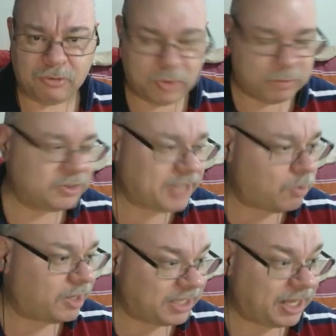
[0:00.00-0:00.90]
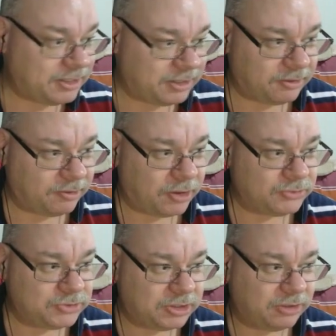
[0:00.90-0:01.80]
we will get one later,
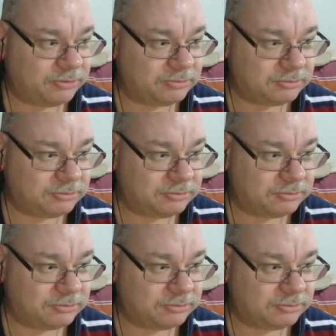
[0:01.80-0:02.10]
though. So